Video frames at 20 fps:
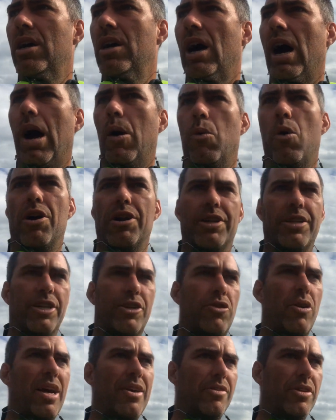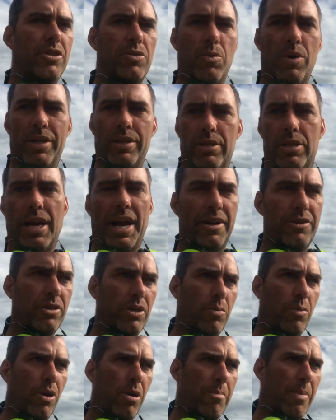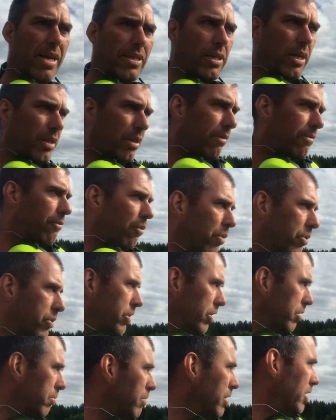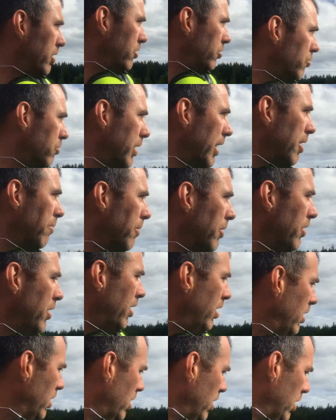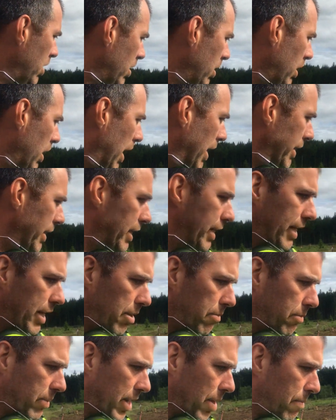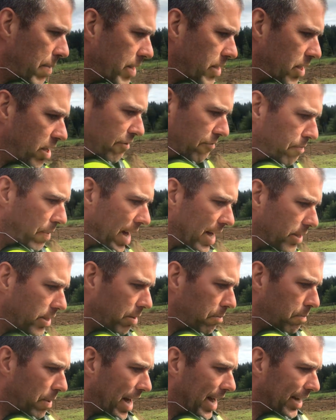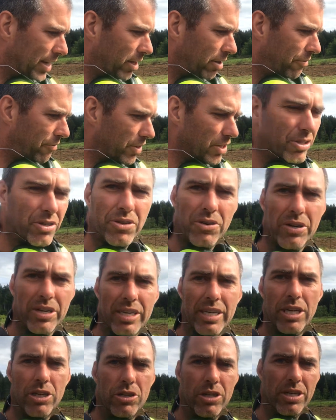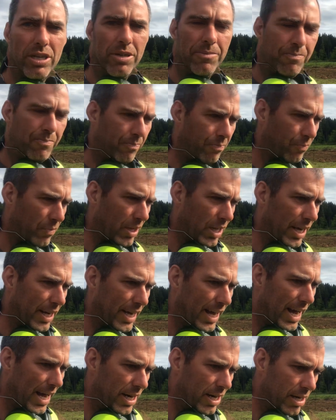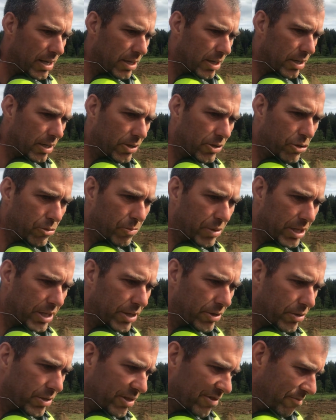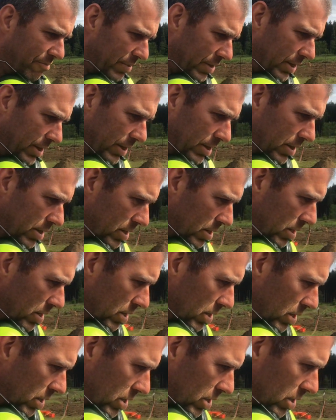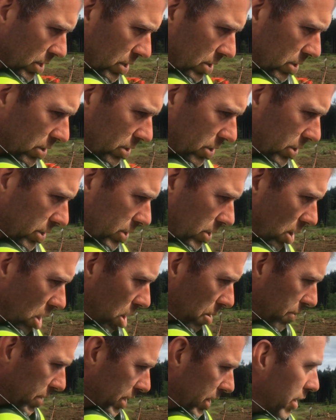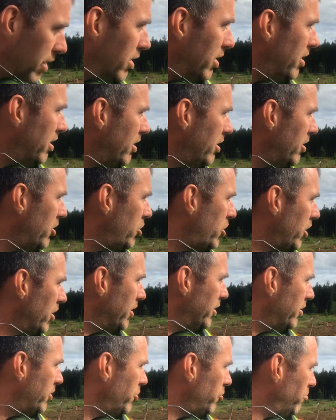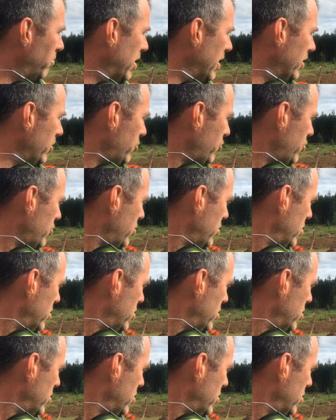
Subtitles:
I wanted to create this one section where it basically forces me to do labor. I need to get myself back in the physical condition again. Too many years of being slobby and chilling too much